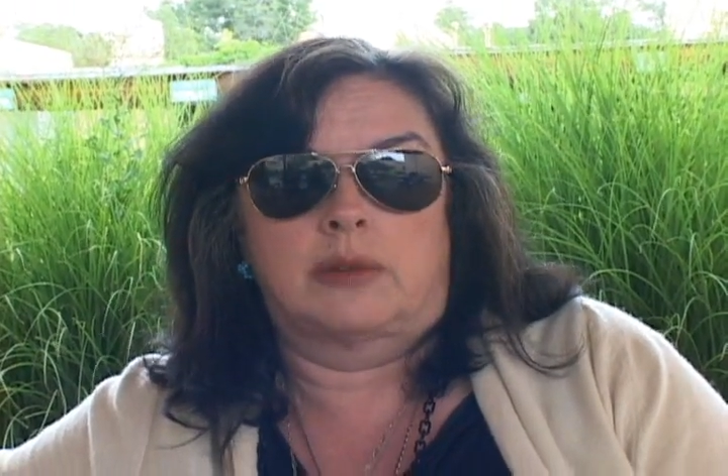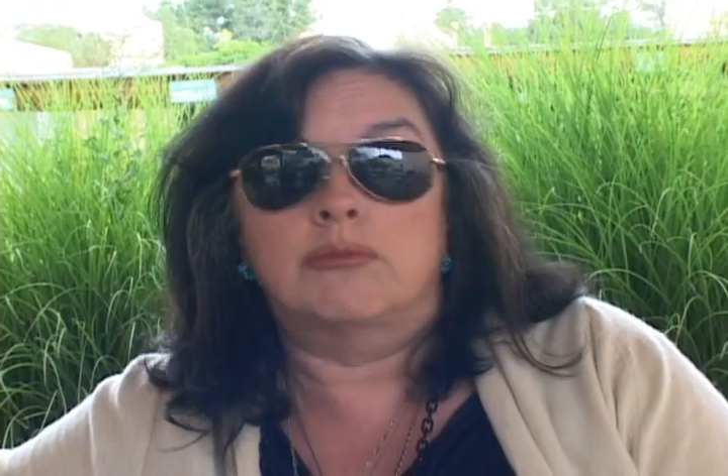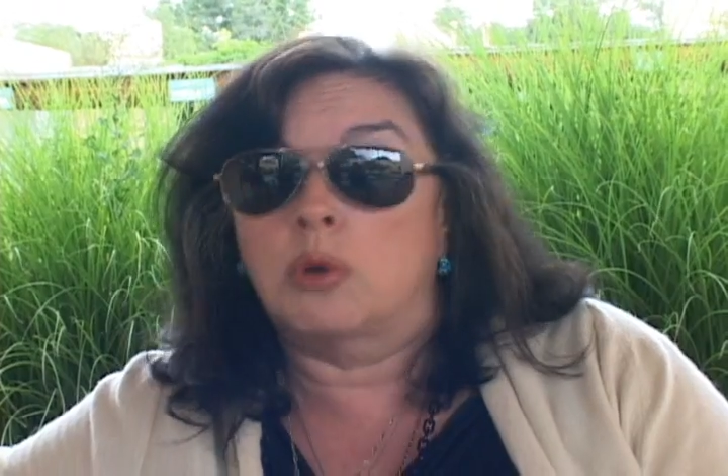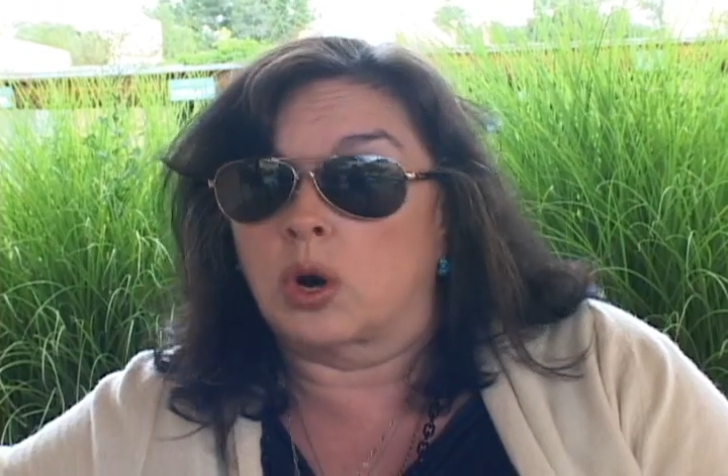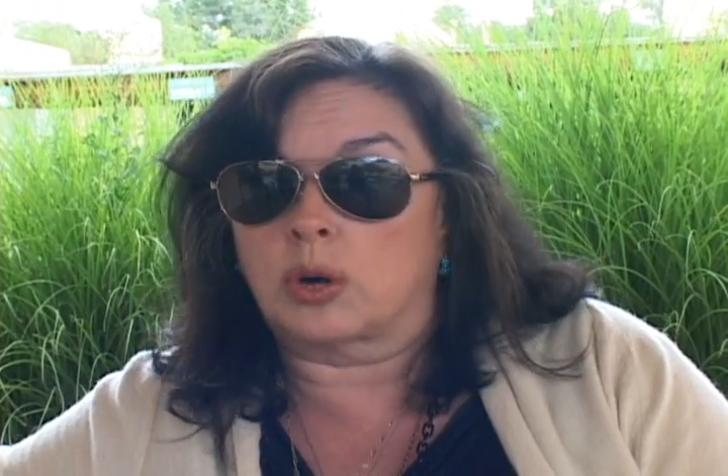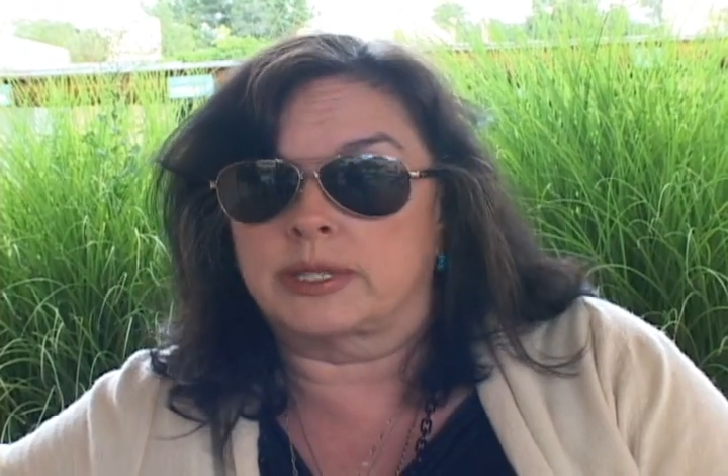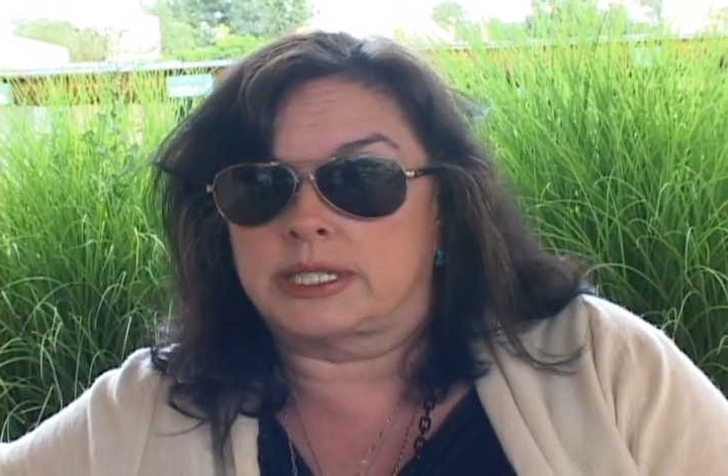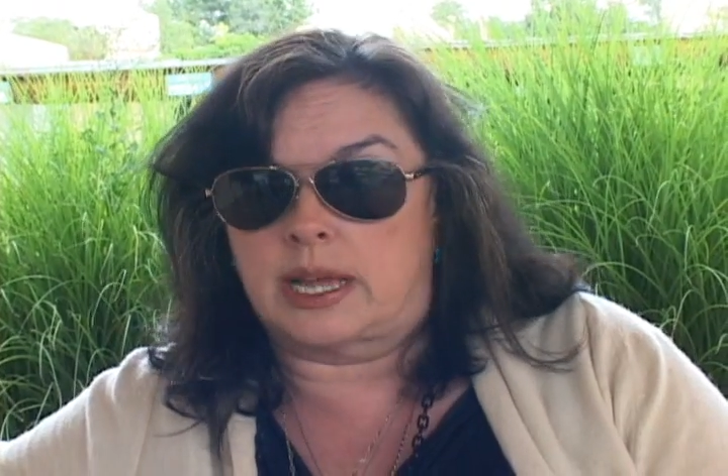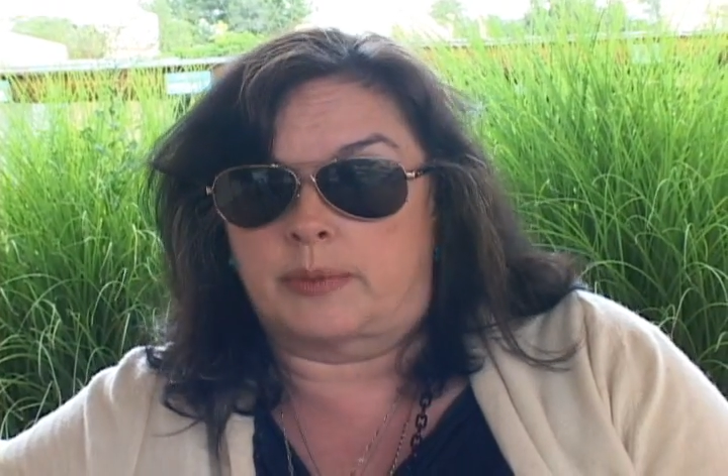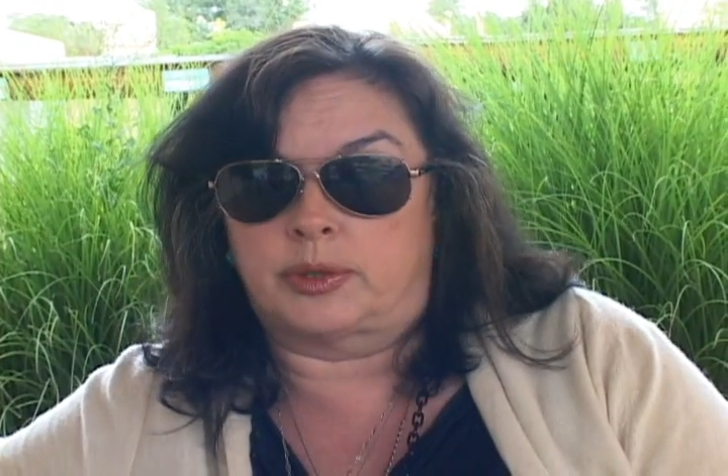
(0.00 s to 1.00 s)
more
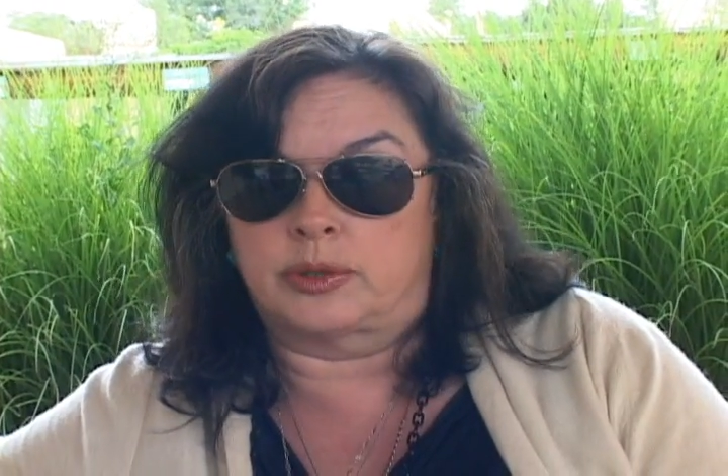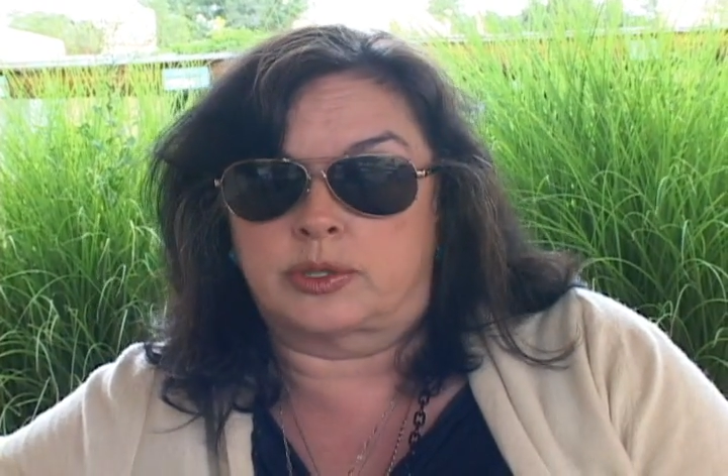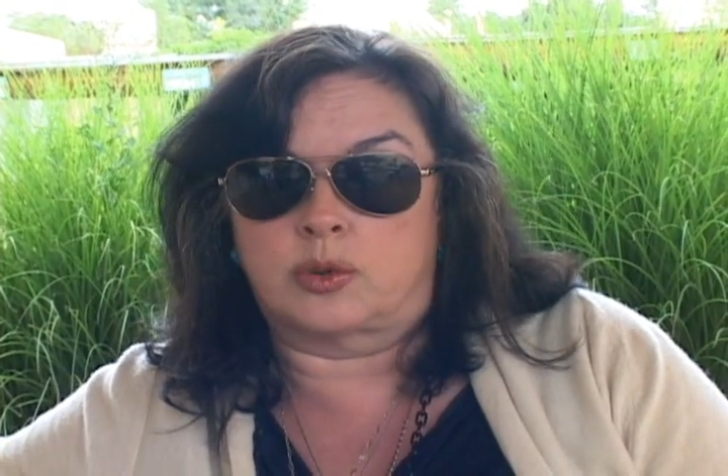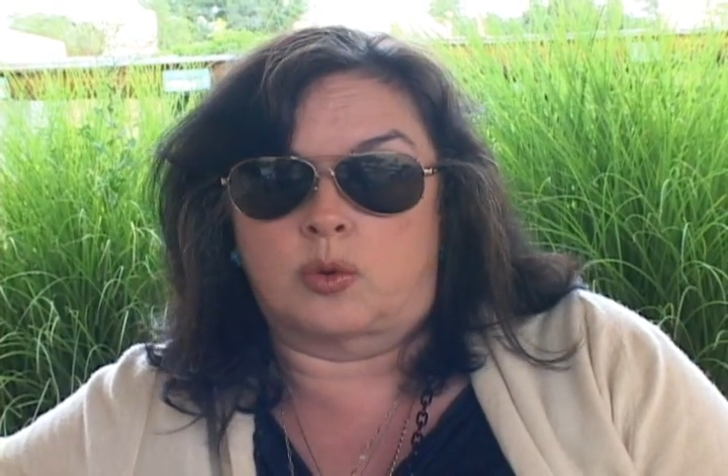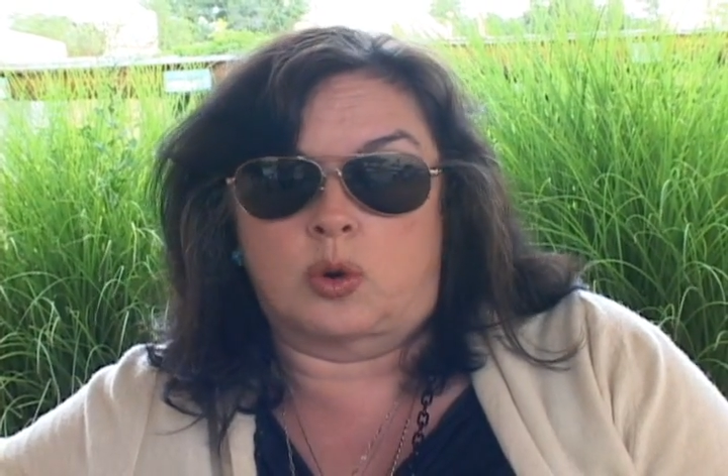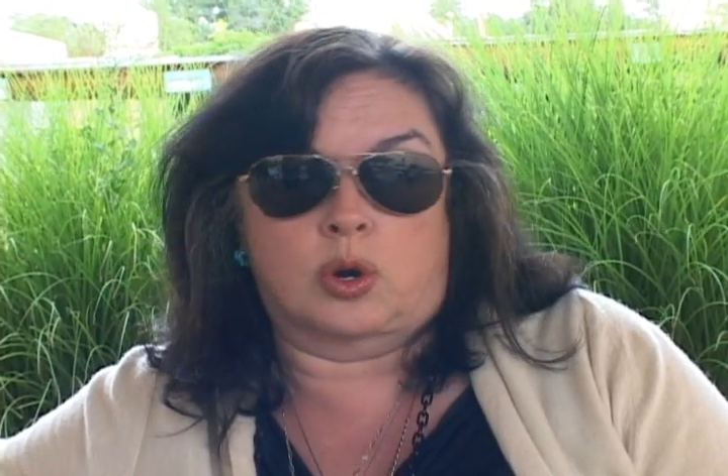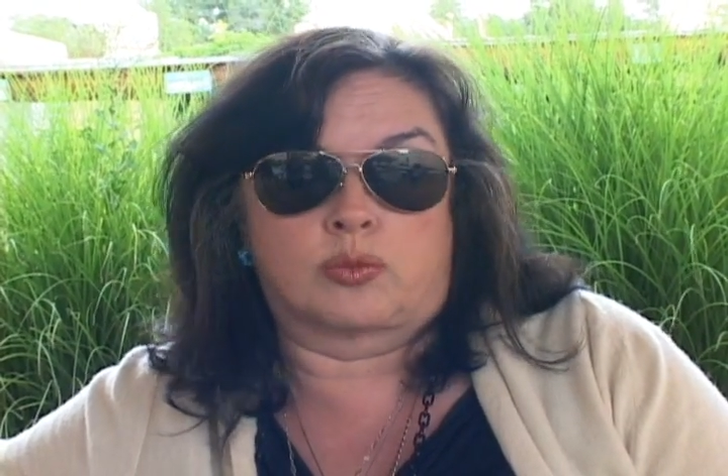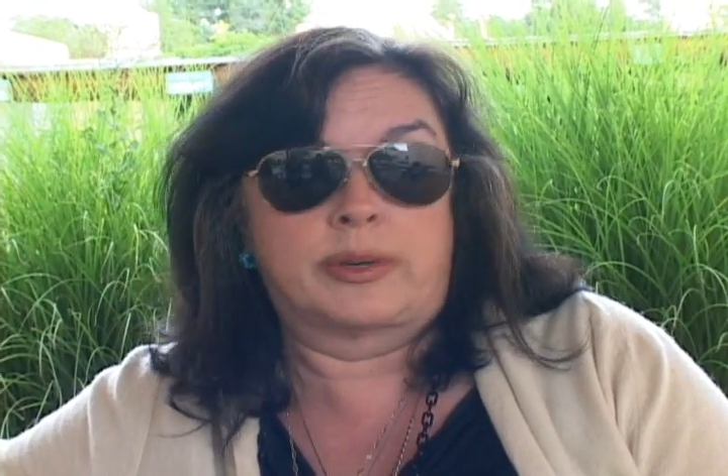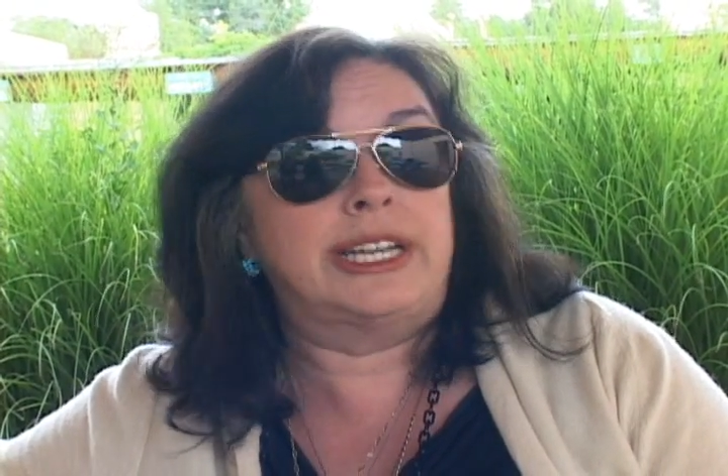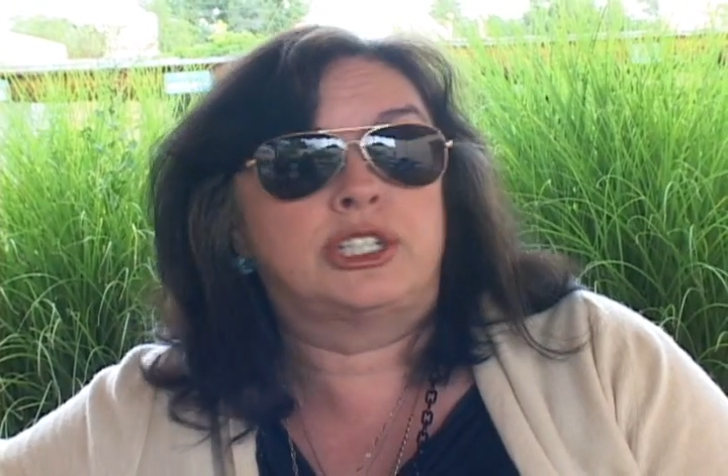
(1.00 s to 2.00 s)
receptors or
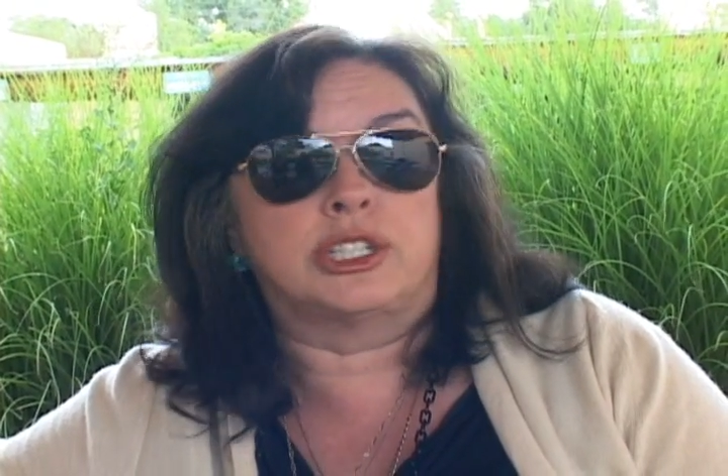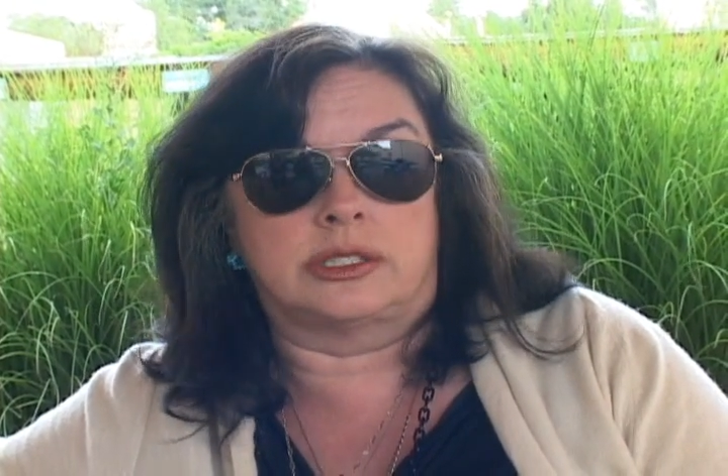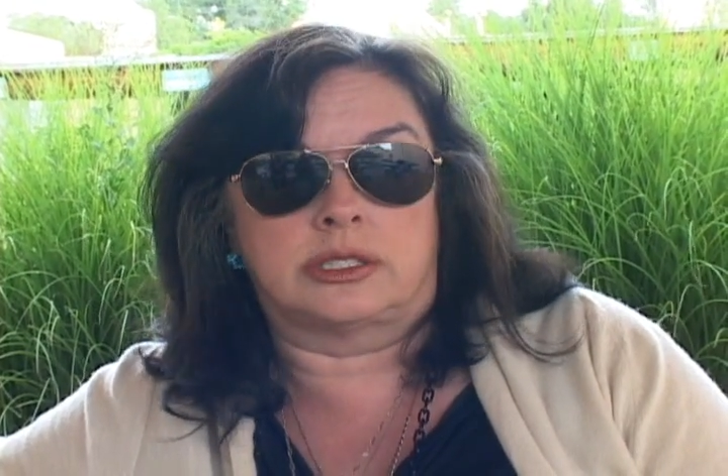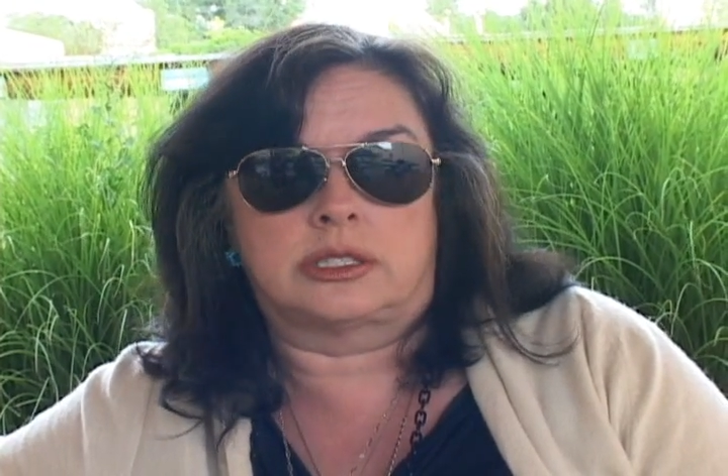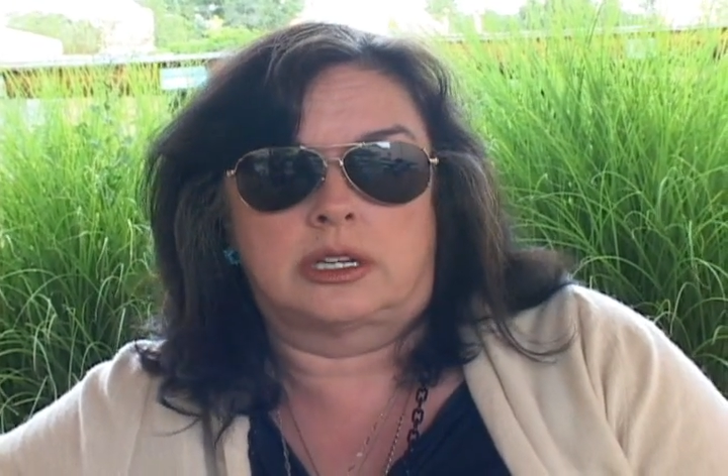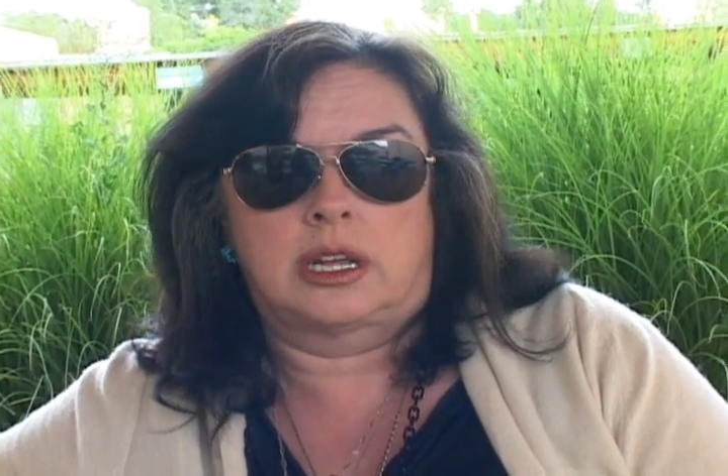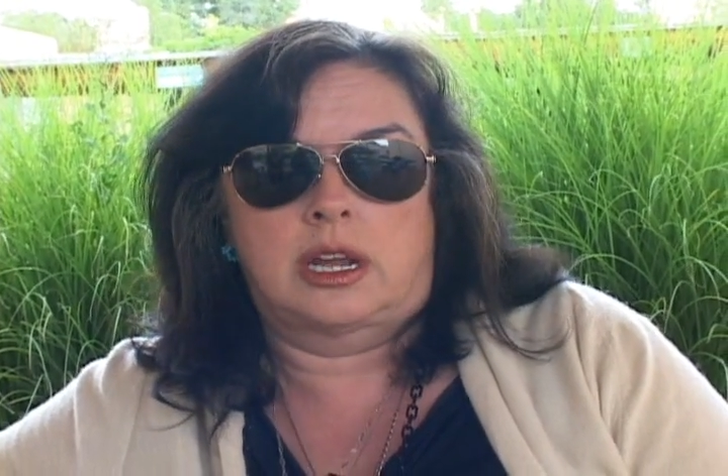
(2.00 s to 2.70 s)
regions